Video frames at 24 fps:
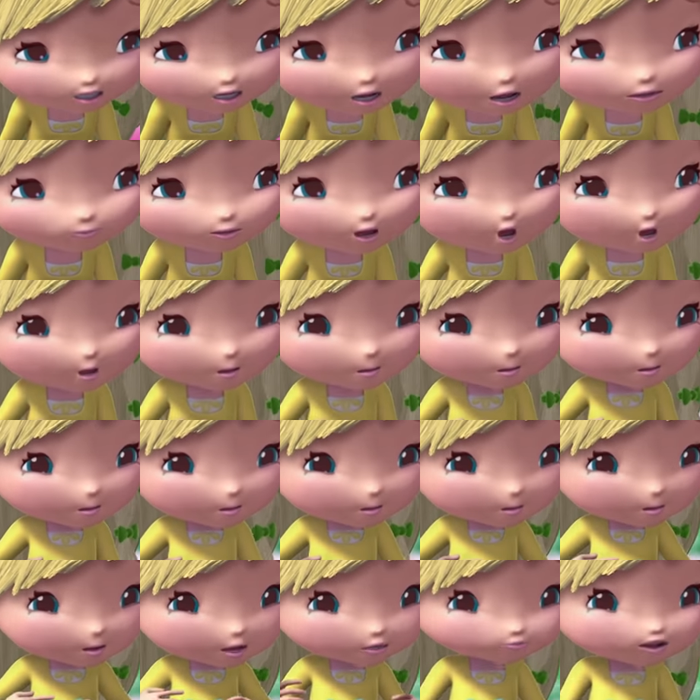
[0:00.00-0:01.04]
somehow
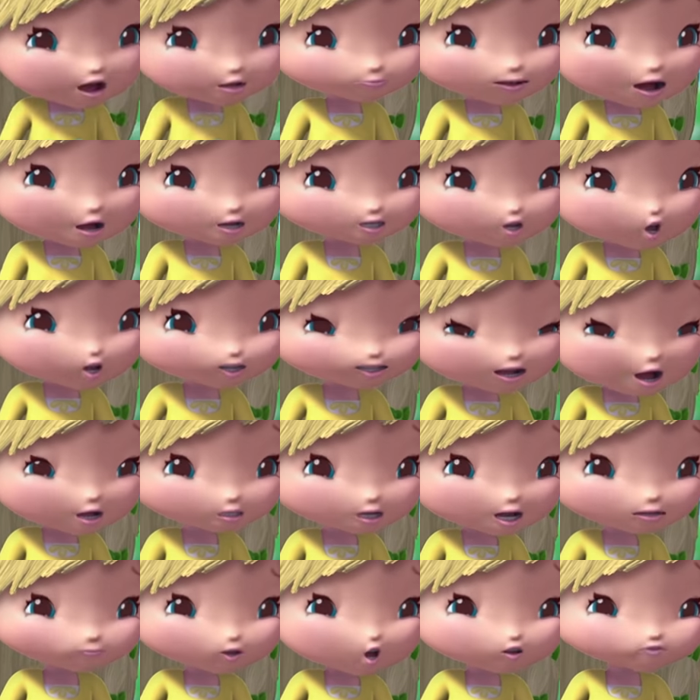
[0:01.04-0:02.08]
I let myself
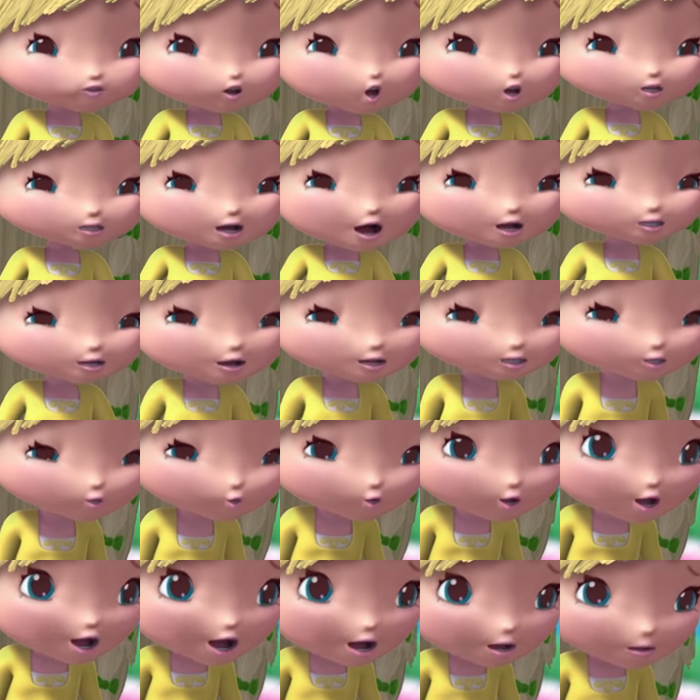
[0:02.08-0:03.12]
think it before I found out the
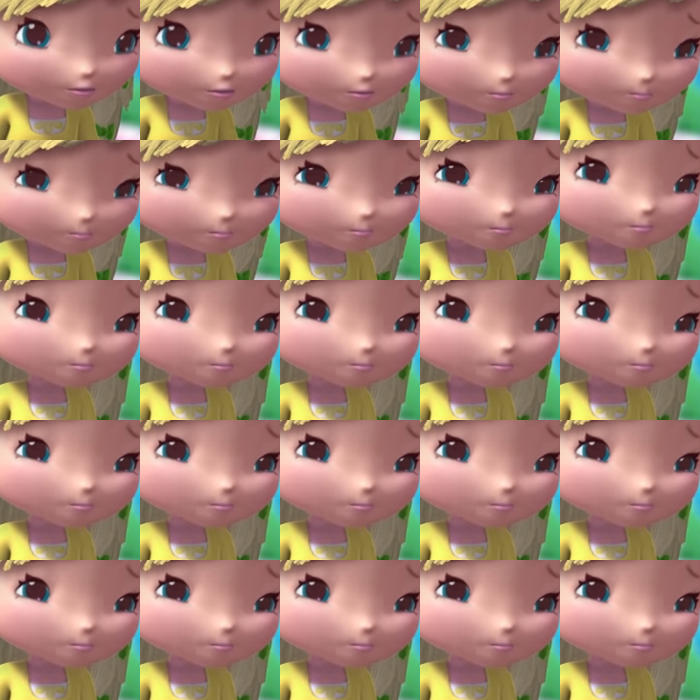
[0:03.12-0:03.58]
truth.